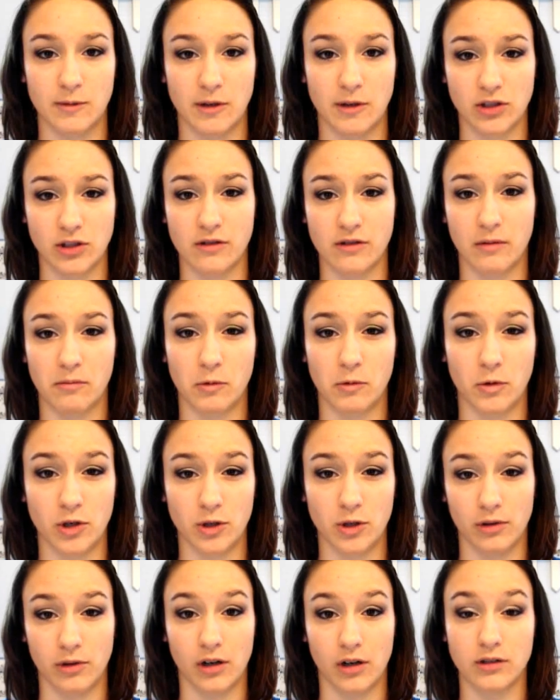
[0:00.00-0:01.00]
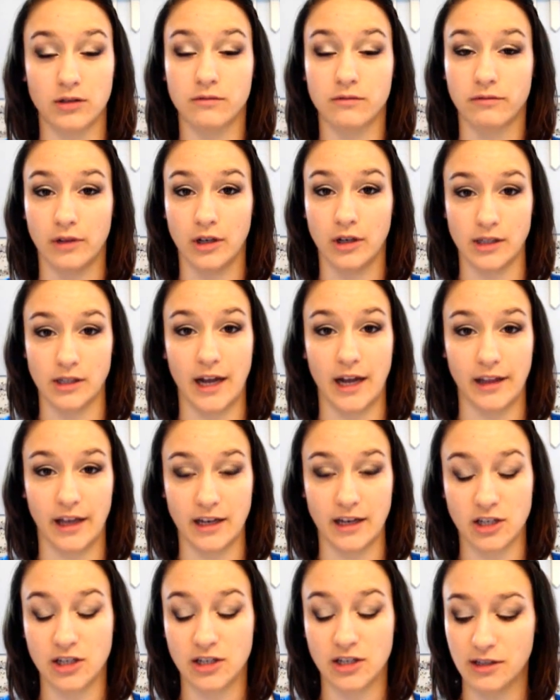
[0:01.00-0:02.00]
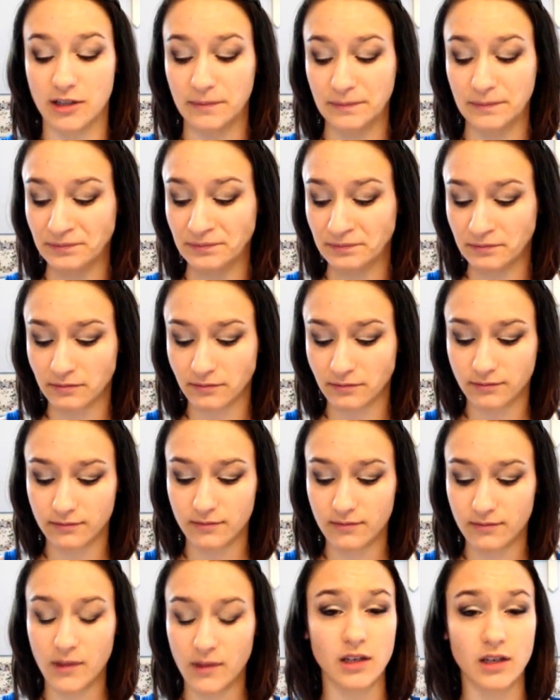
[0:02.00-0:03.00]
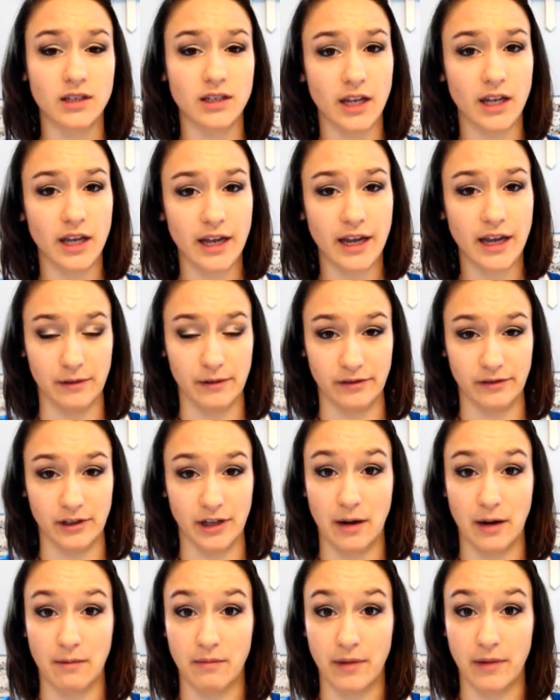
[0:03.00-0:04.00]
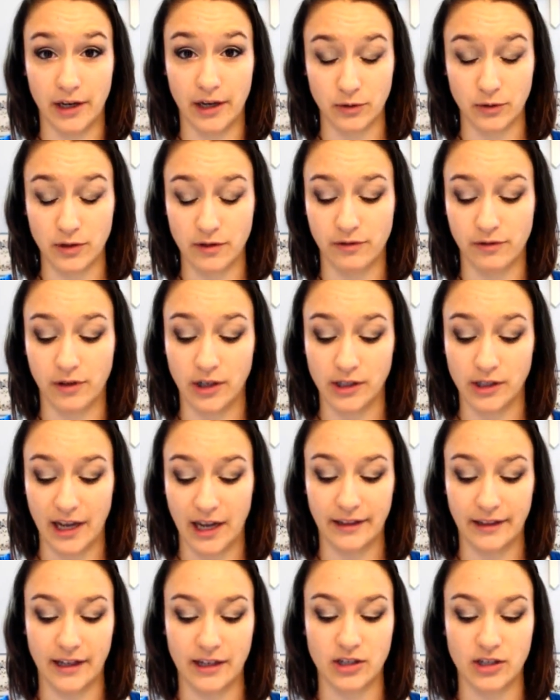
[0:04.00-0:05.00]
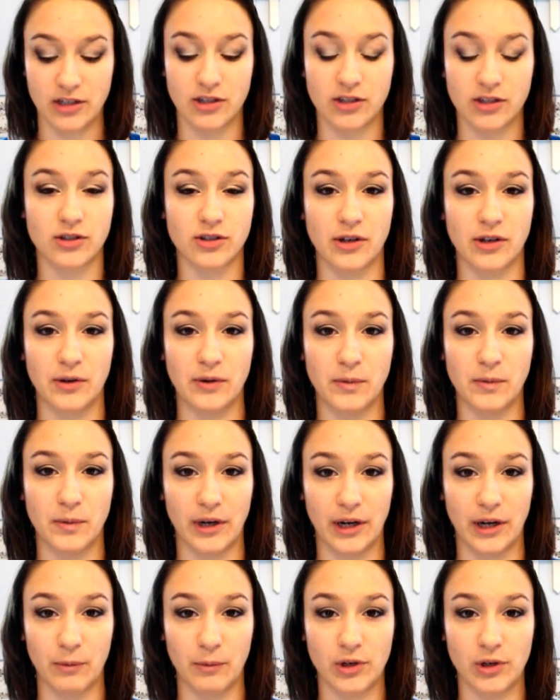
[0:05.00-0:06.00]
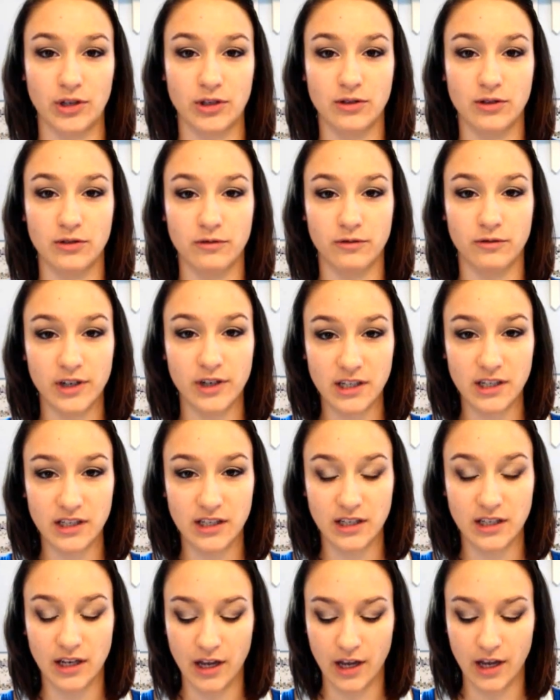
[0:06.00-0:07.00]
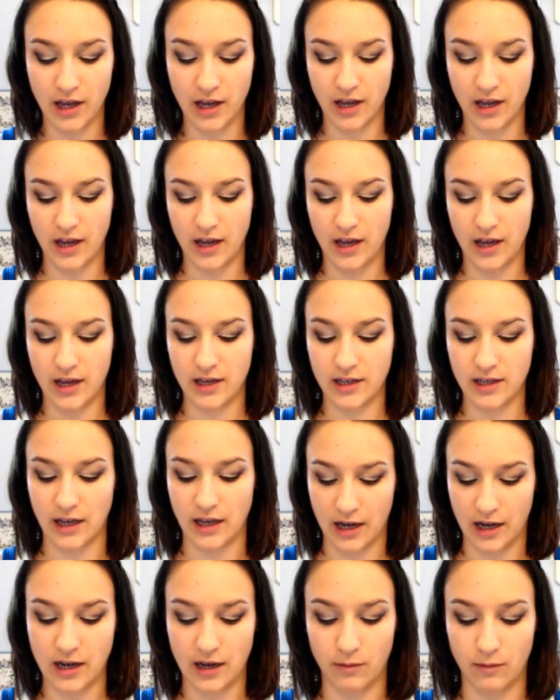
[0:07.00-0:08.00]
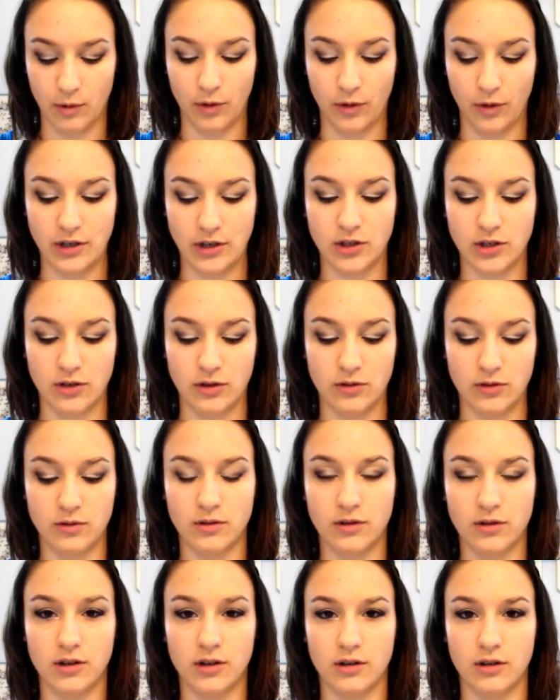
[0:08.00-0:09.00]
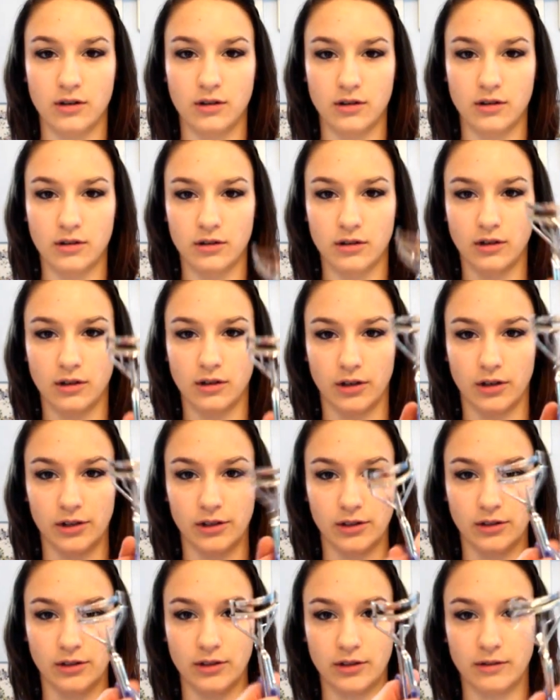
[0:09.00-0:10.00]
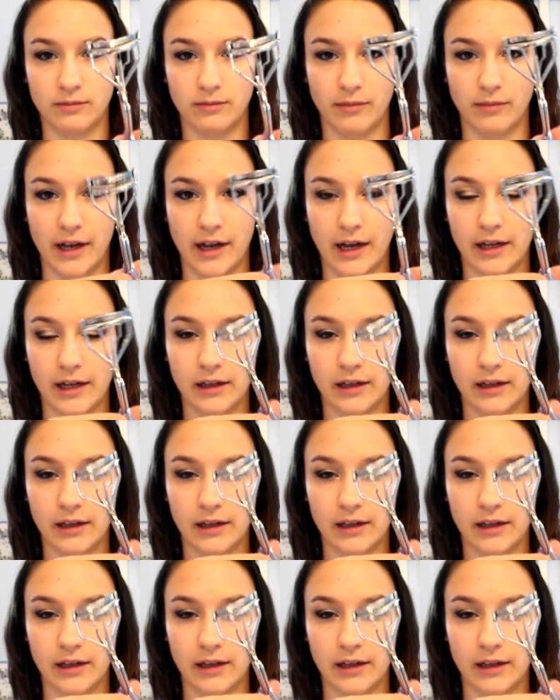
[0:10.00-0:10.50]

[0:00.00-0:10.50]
especially if I'm going to put on some false eyelashes. Today, however, I'm not doing false eyelashes, so what I'm going to do first is I am going to curl my